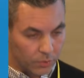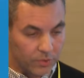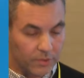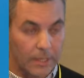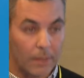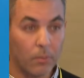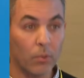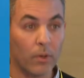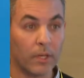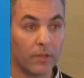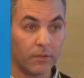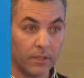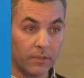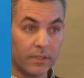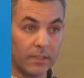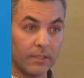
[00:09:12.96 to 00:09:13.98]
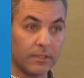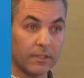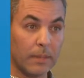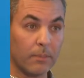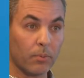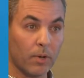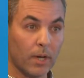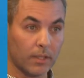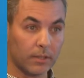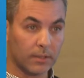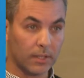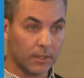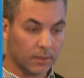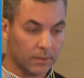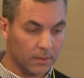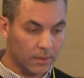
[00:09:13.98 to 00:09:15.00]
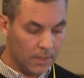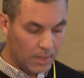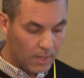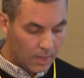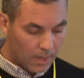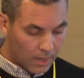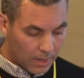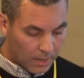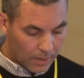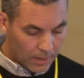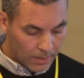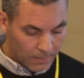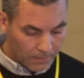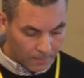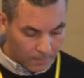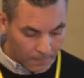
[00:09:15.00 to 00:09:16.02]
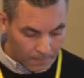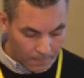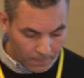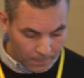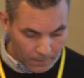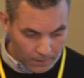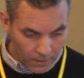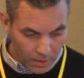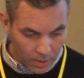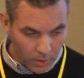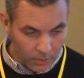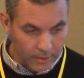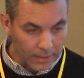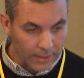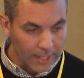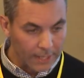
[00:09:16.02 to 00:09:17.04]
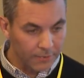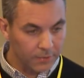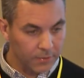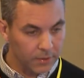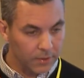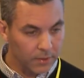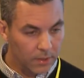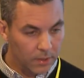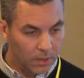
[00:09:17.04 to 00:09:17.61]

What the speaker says: step 1 of the 6-step process. On the left,